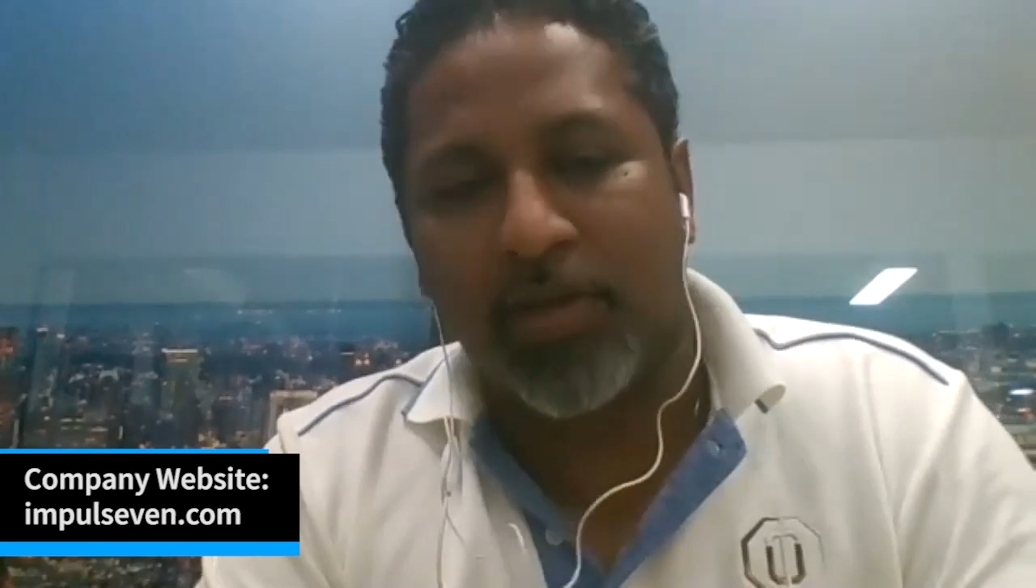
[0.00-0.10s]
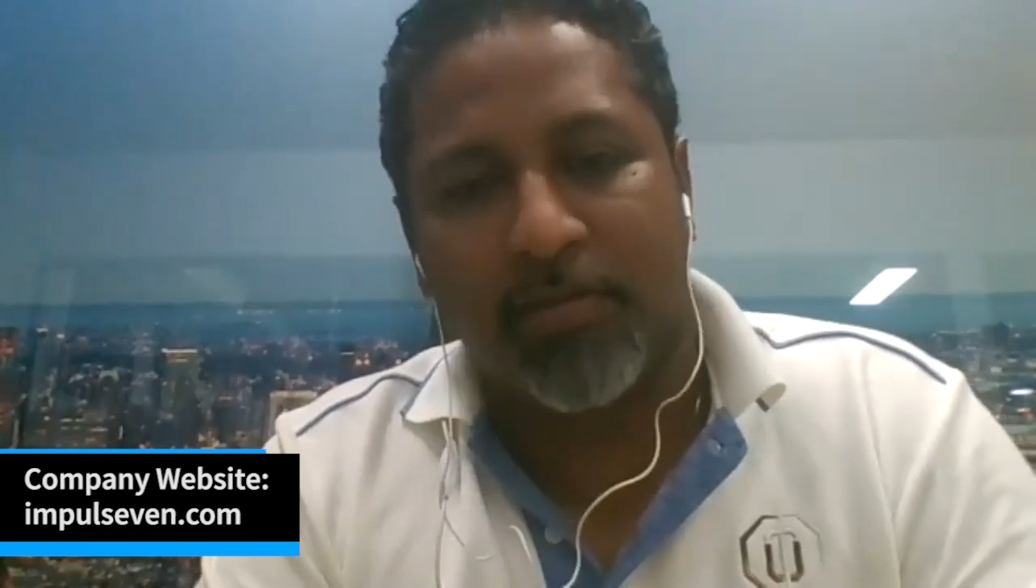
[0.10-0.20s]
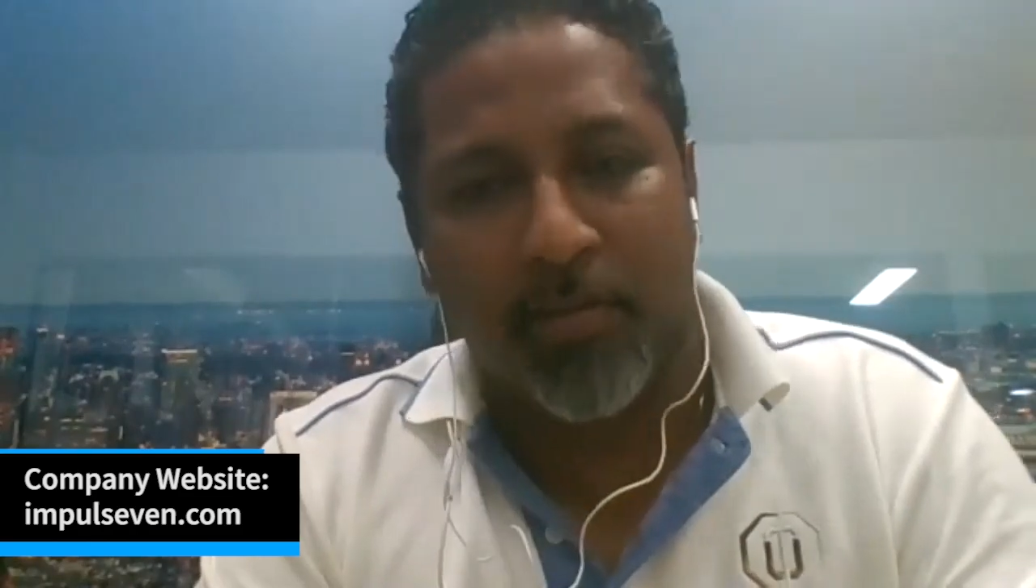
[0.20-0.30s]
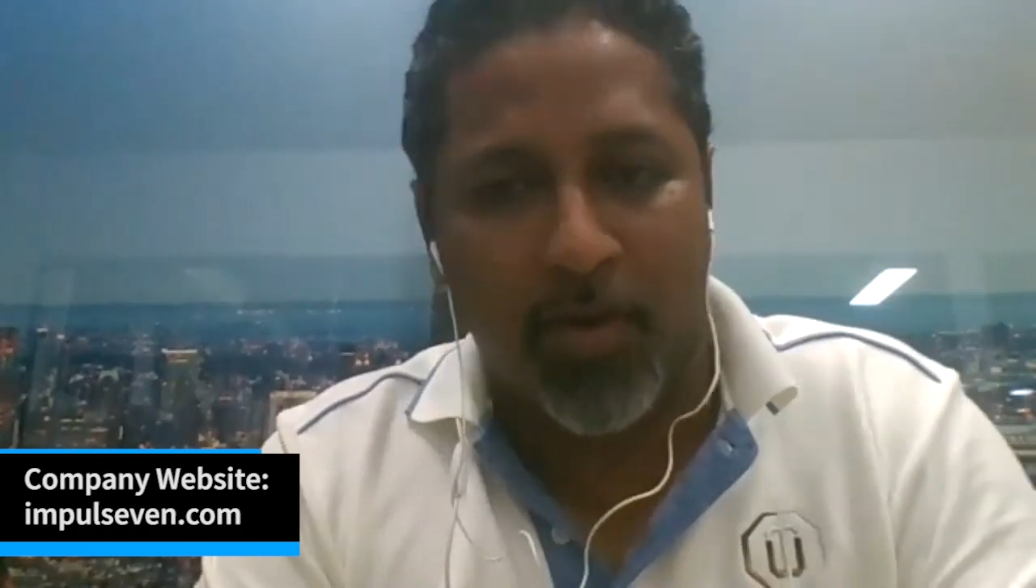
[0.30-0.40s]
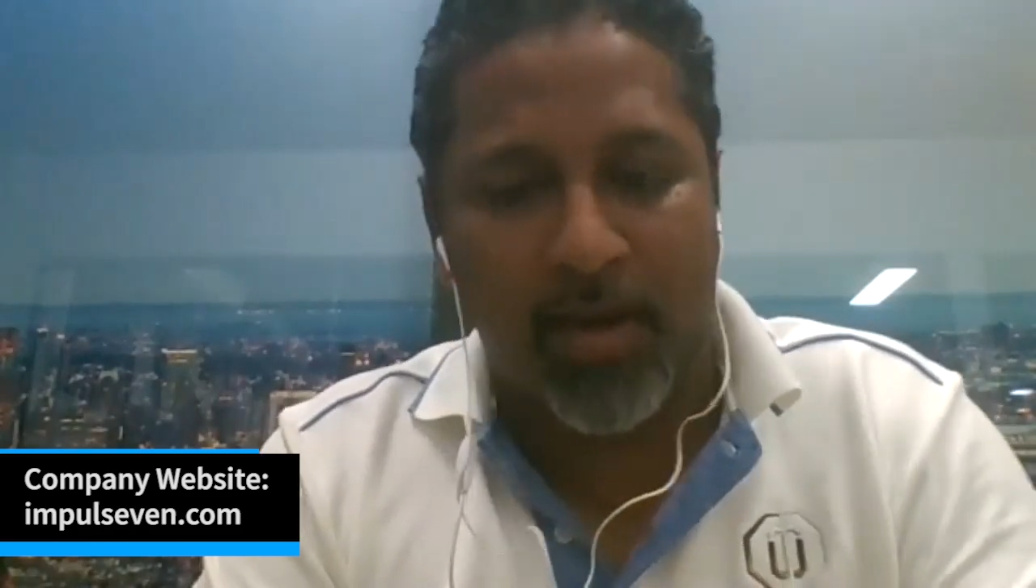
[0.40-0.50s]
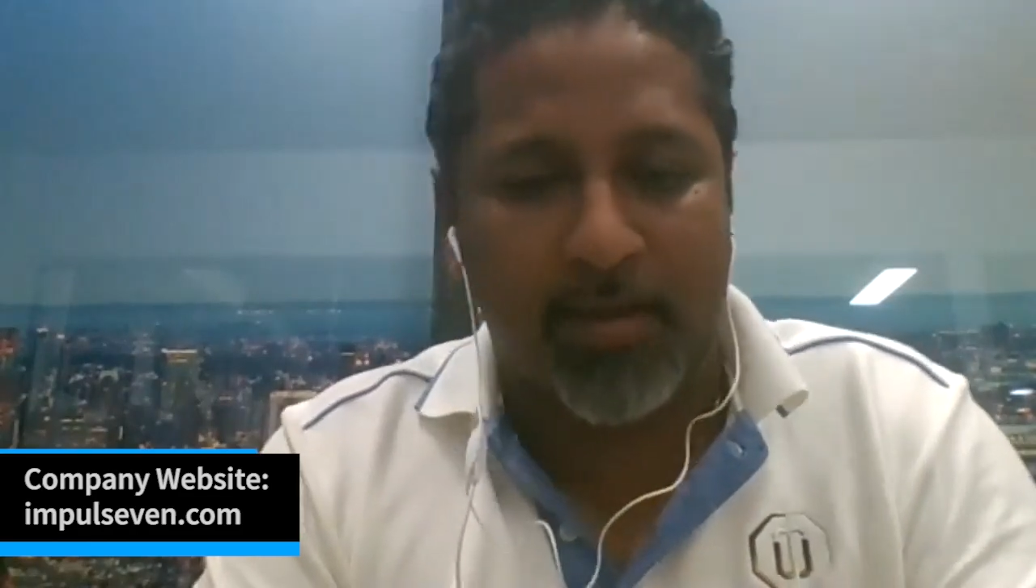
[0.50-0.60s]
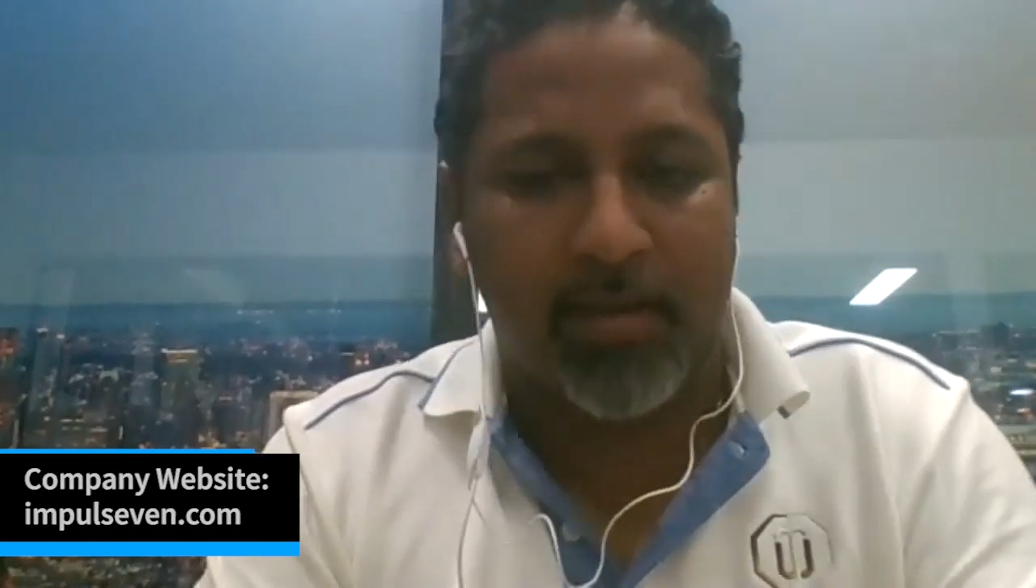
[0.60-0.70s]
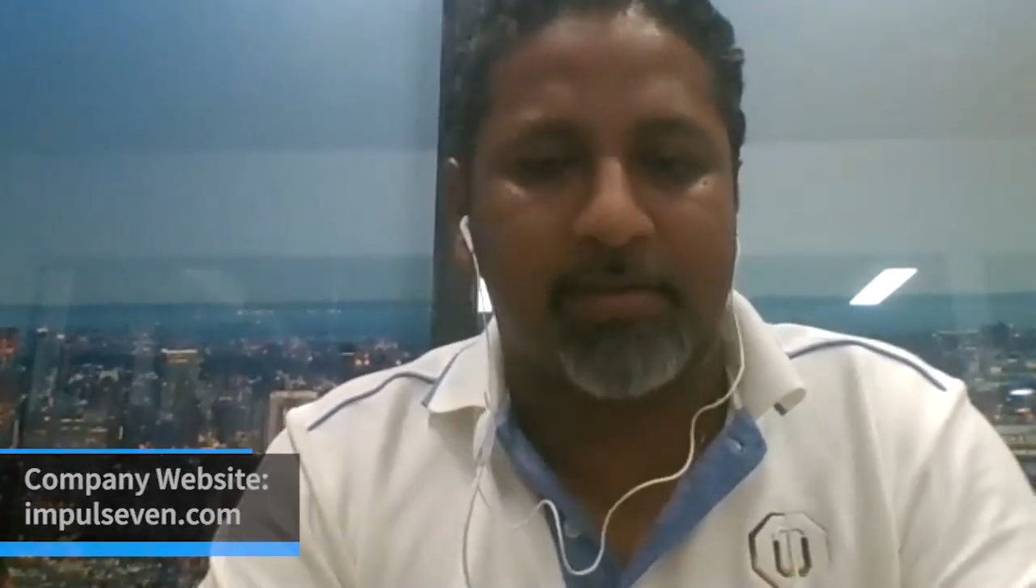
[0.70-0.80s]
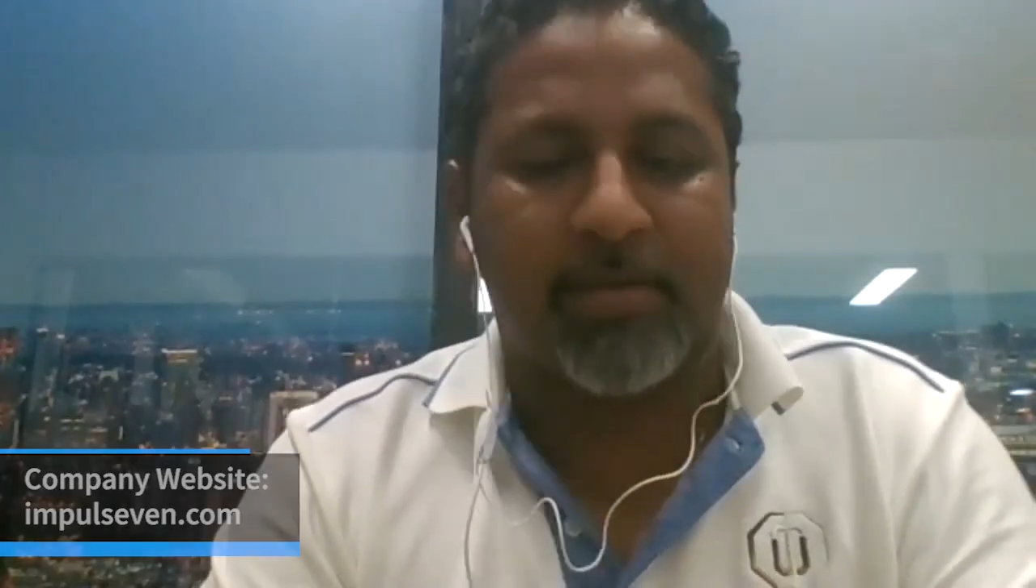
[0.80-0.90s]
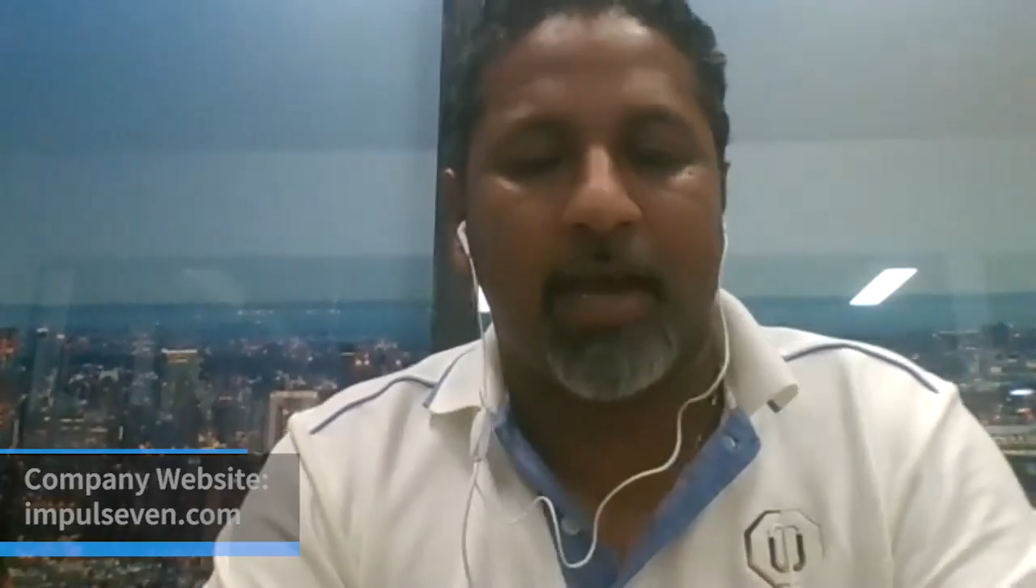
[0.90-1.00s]
the marketing
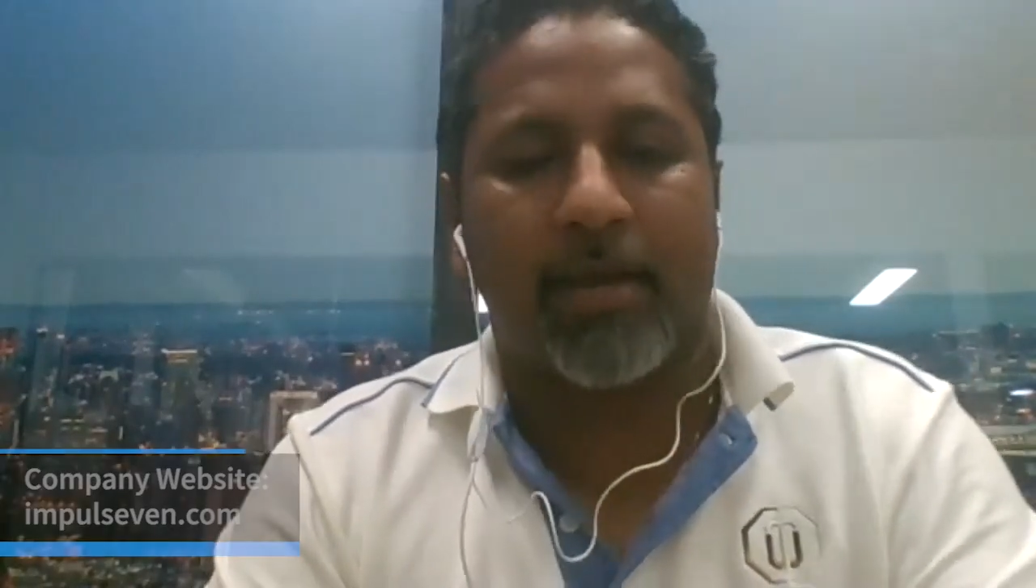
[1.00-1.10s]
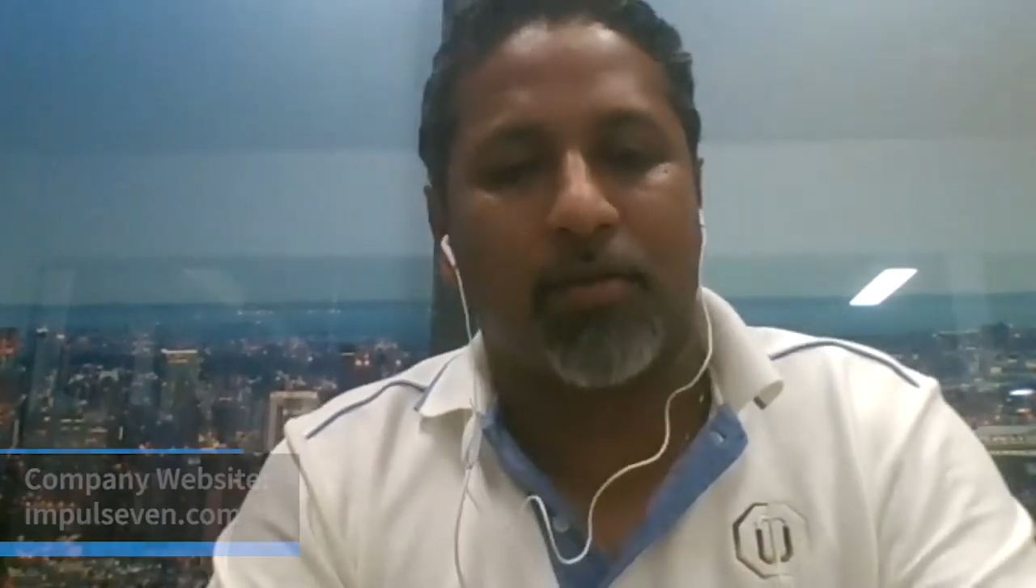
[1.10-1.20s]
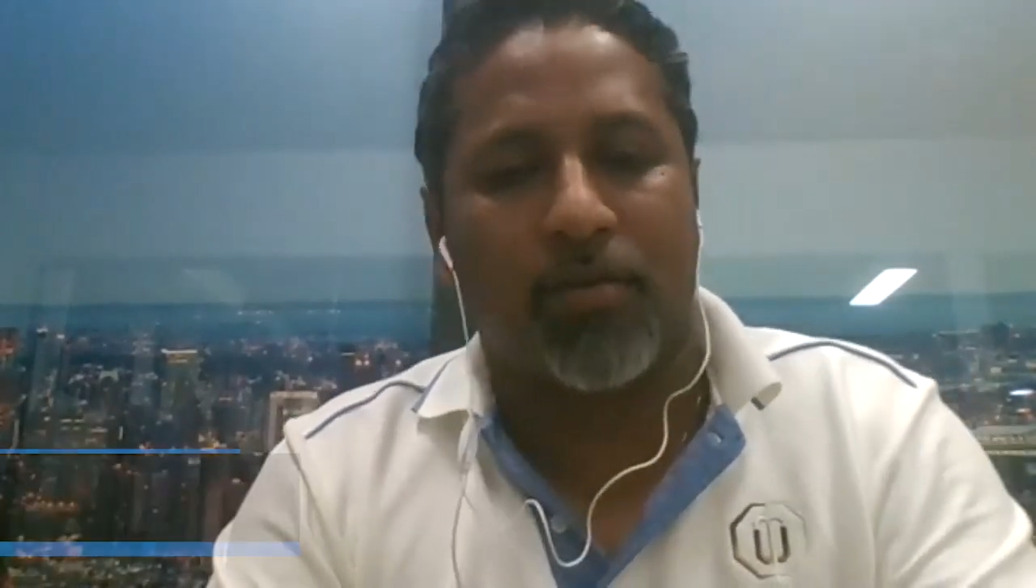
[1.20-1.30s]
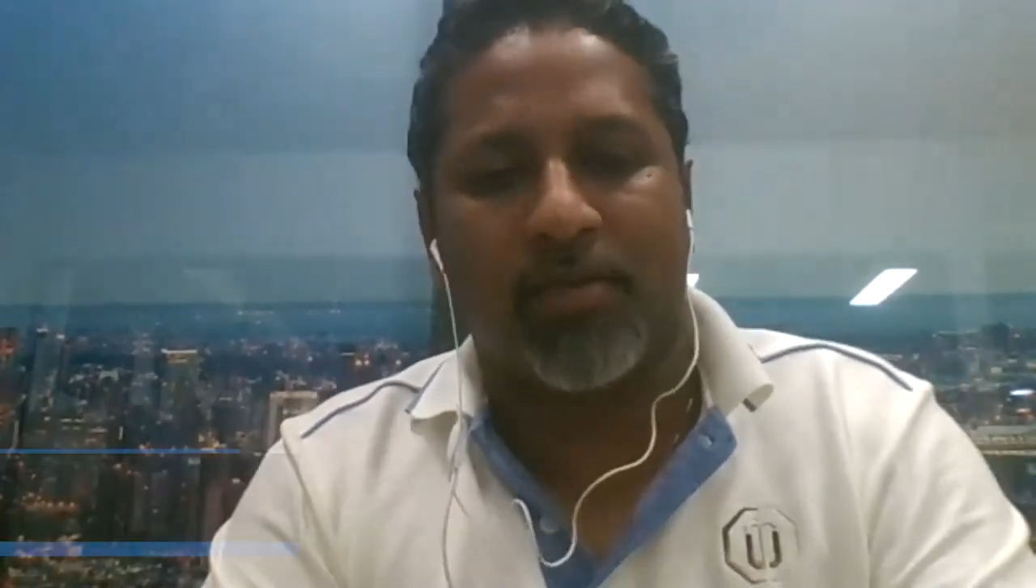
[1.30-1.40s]
side, and all